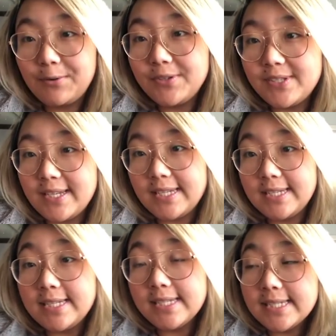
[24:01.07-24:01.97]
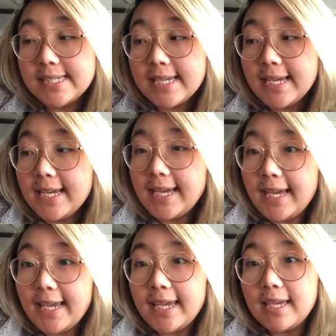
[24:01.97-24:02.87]
house is,
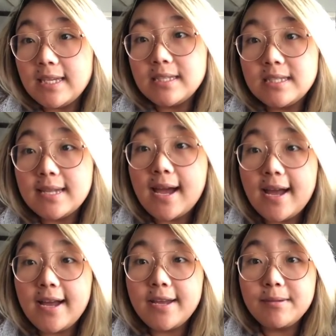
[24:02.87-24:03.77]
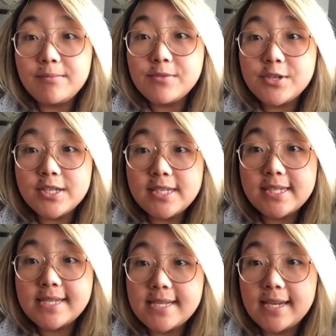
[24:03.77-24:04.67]
and I'm
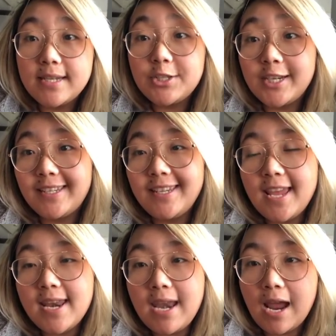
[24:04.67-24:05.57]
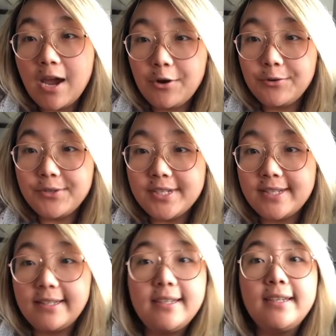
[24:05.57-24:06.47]
just checking in now
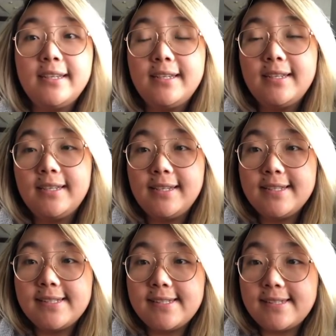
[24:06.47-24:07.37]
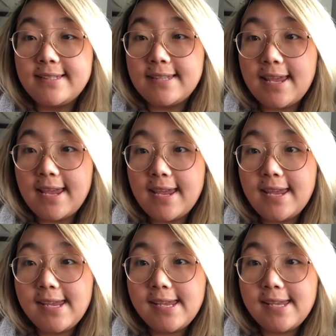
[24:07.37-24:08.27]
to
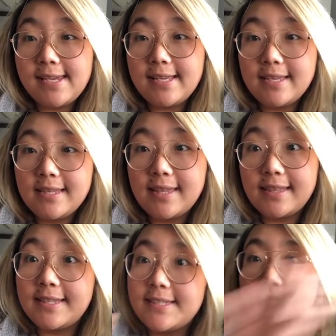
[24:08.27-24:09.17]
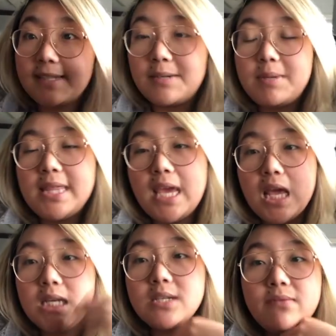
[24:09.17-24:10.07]
say that this is going to be the
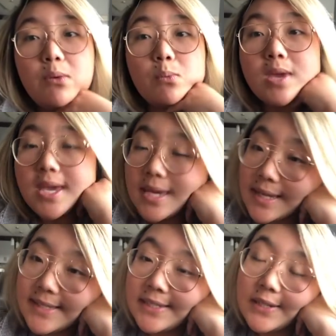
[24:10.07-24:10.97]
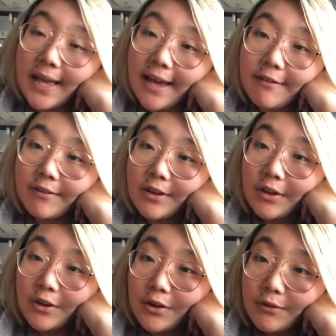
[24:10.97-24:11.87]
end of the week. I still have
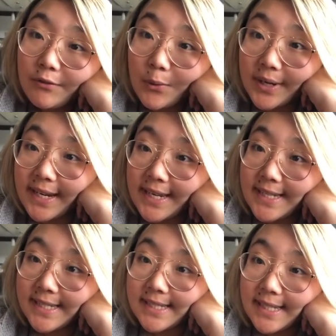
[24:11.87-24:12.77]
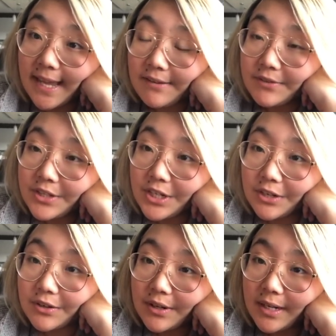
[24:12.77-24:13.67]
4 days left
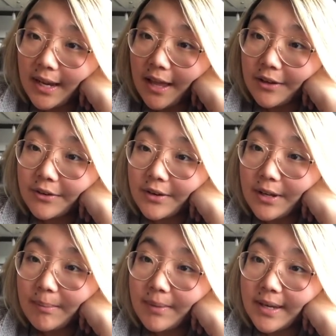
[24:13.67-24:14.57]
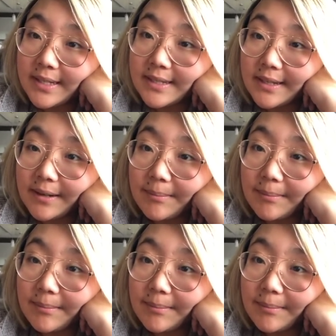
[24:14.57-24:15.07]
here in Calgary, but